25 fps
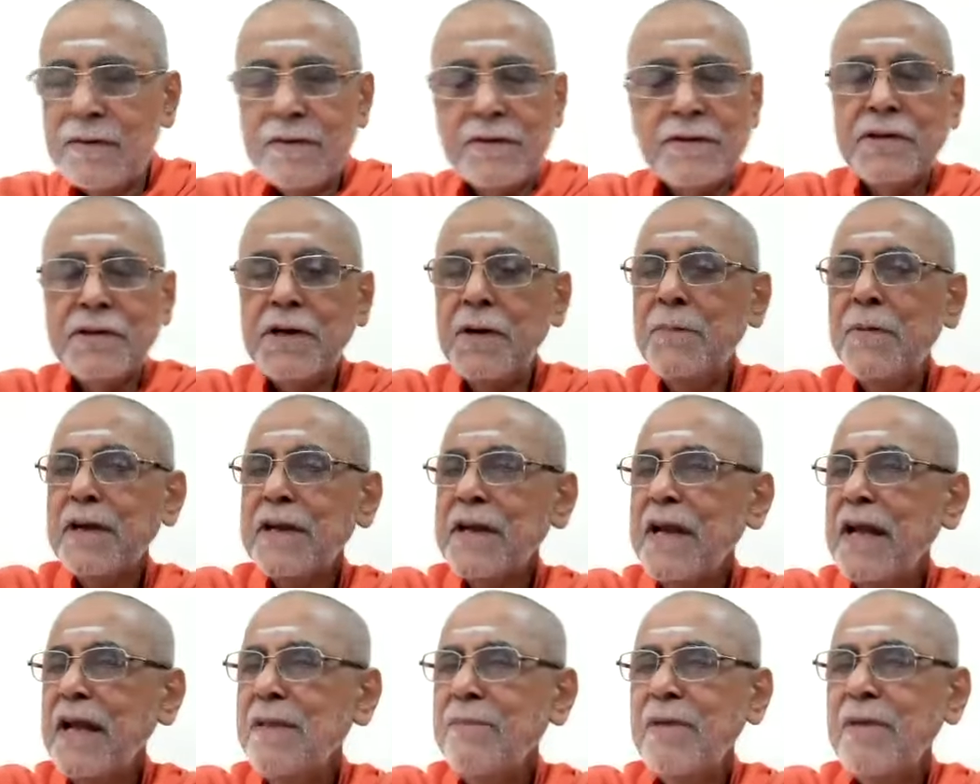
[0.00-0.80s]
japa
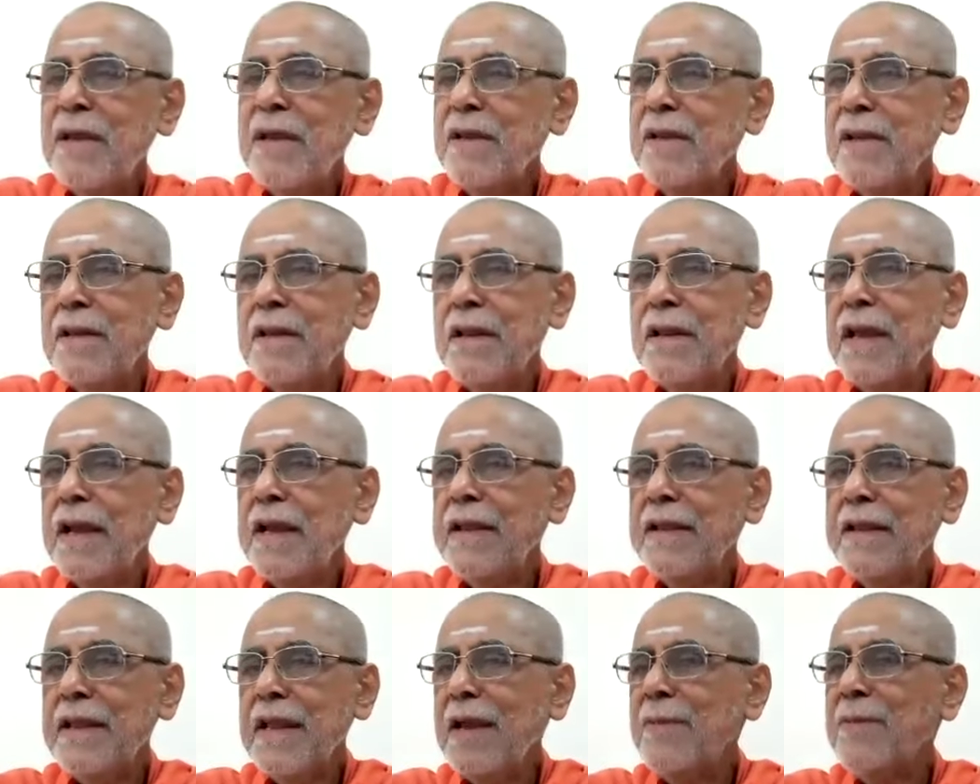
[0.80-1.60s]
can be
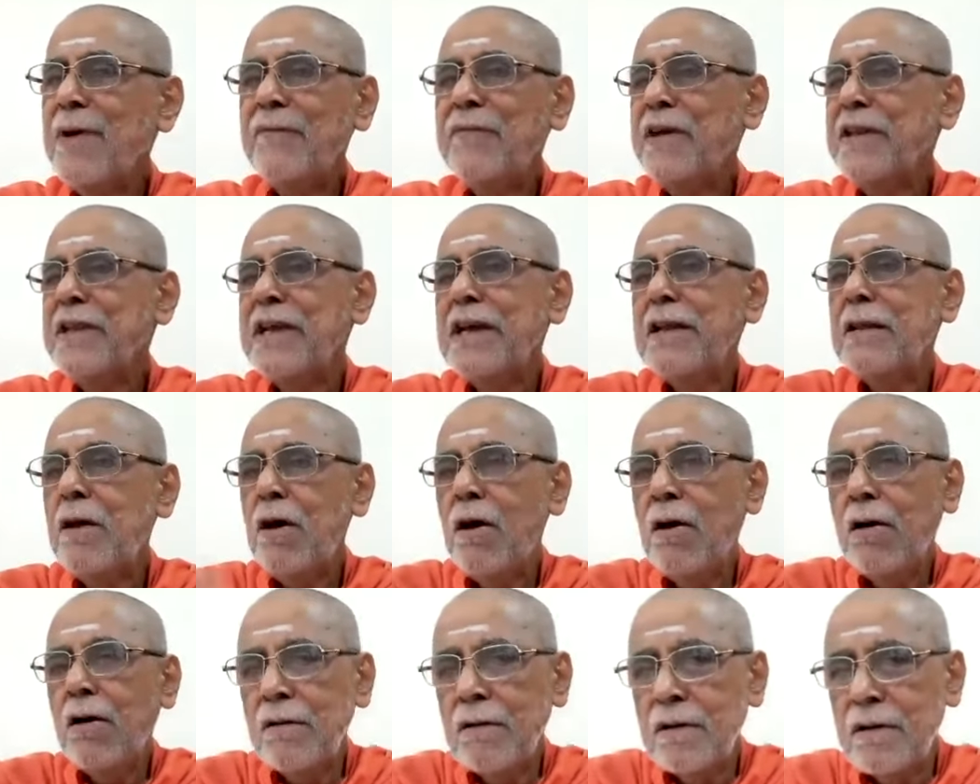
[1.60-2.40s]
name of any
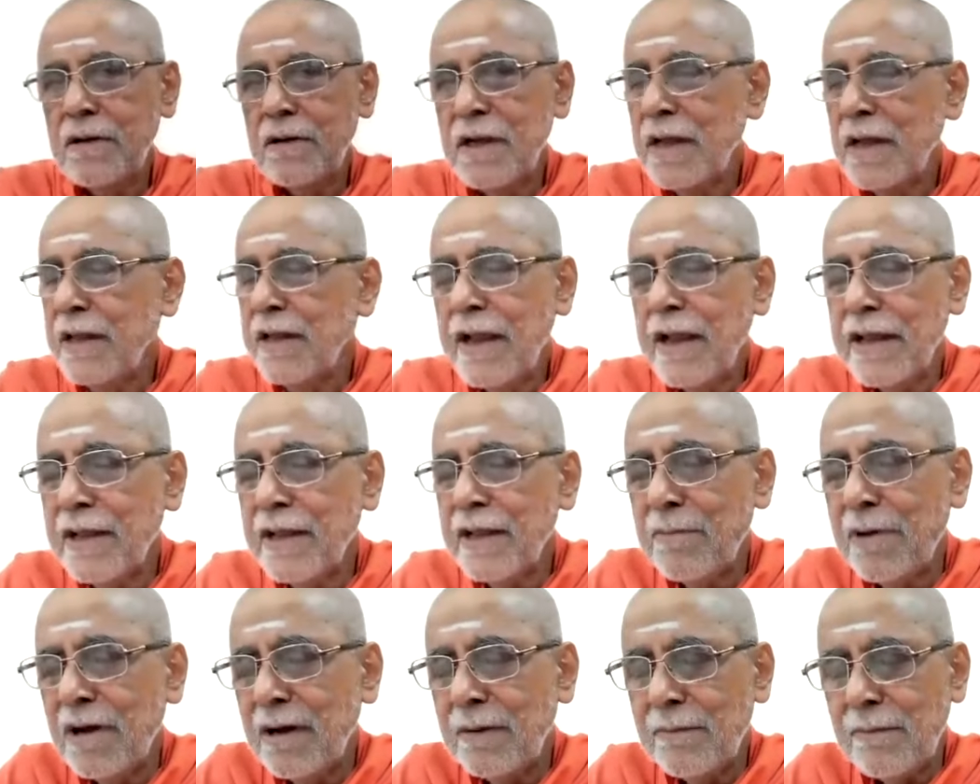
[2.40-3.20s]
law,
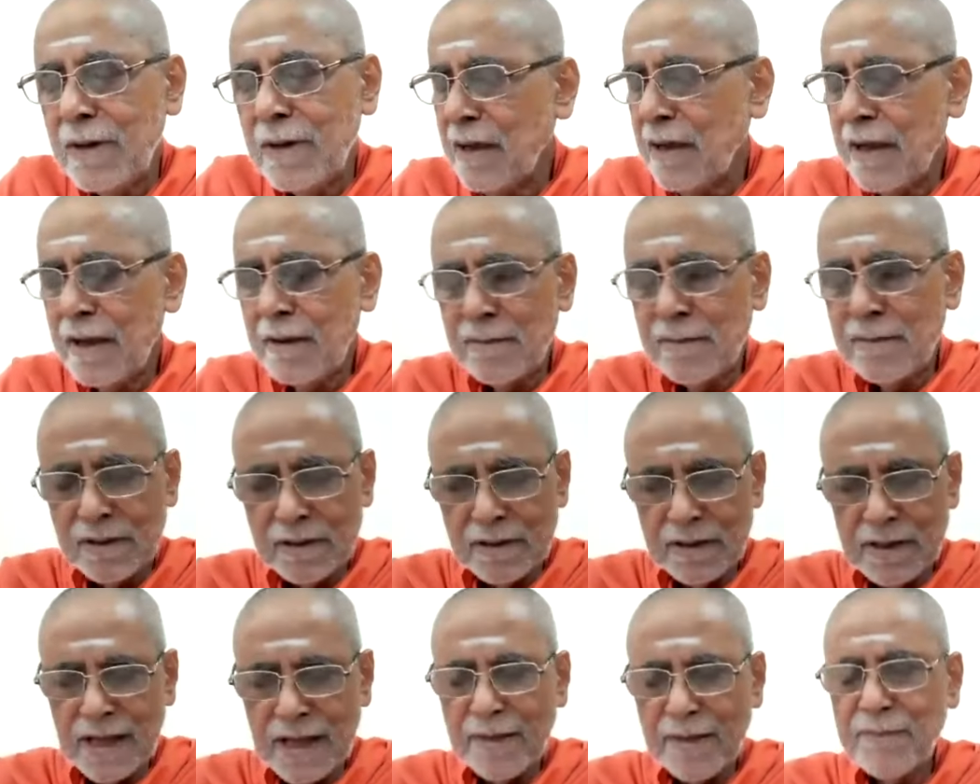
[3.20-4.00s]
any
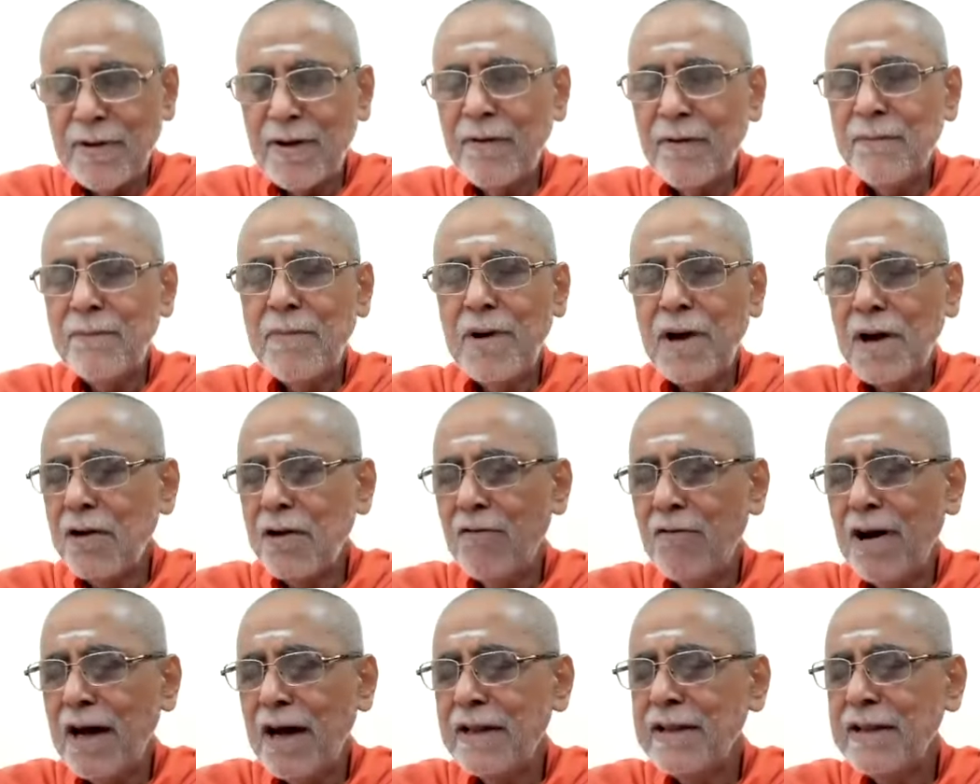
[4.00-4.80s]
name of
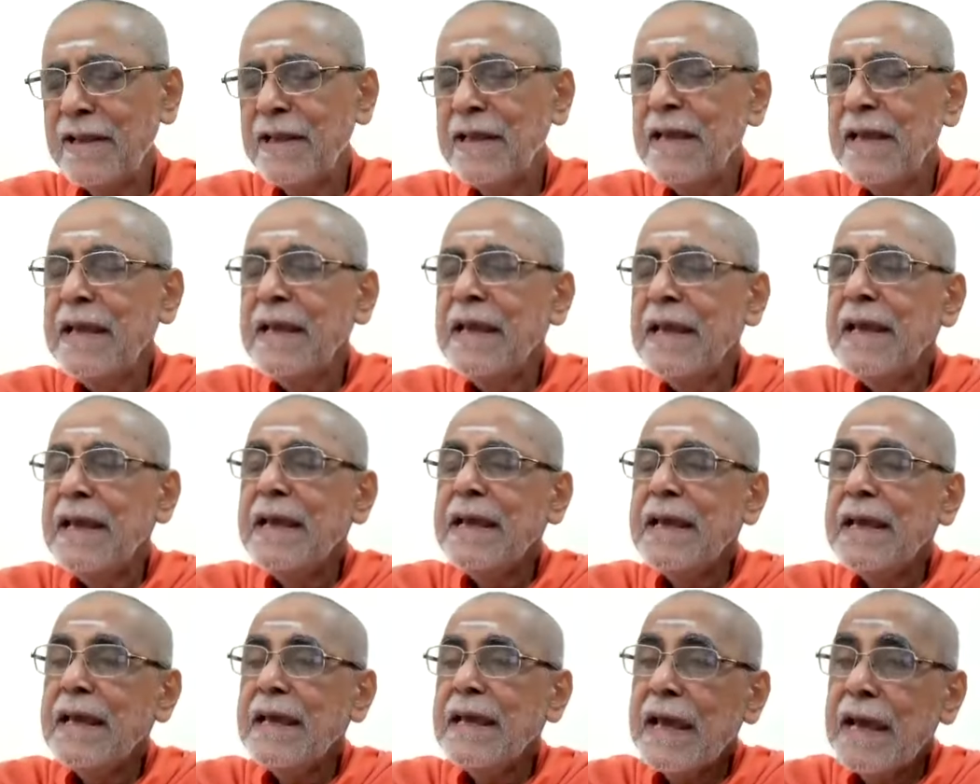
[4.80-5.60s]
Bhagavan,
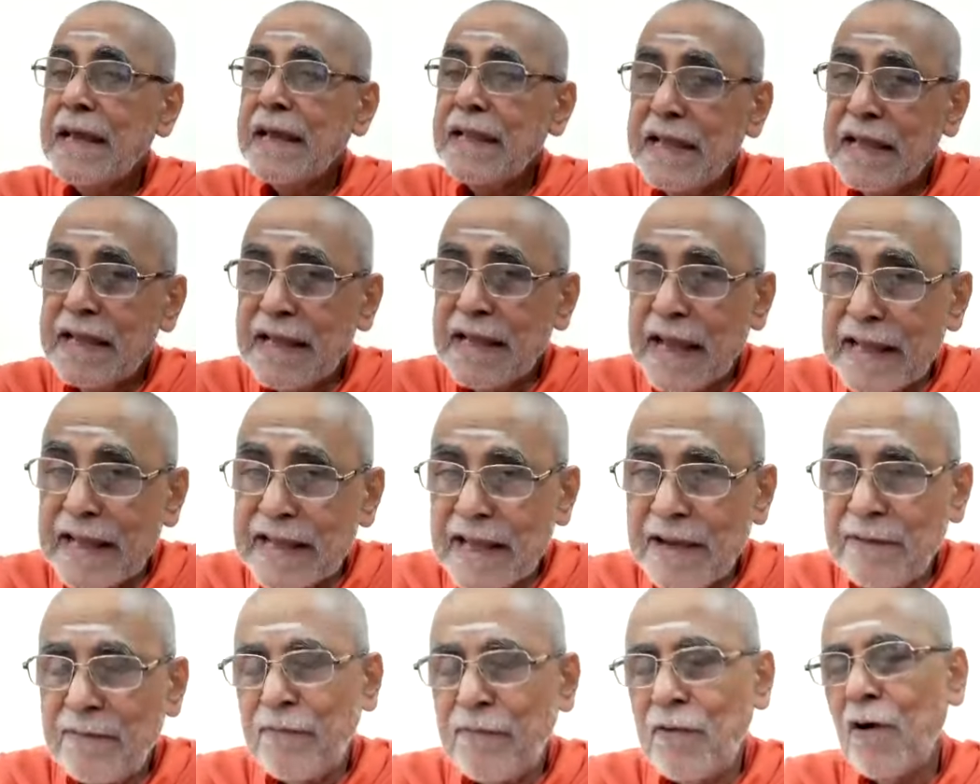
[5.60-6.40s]

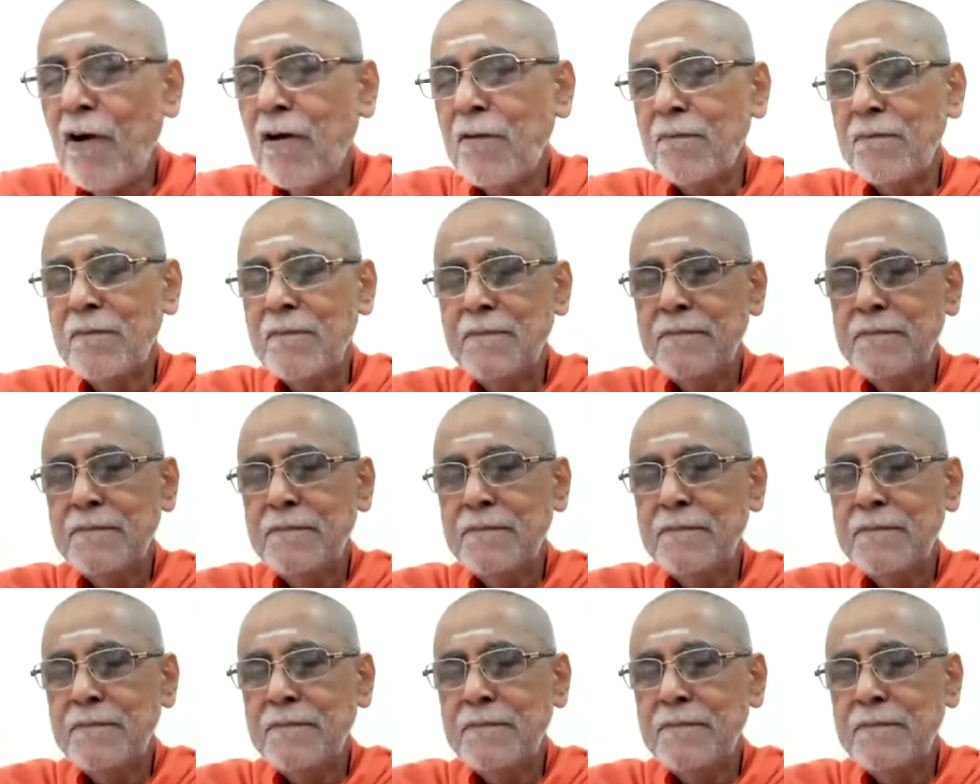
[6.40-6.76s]
any form,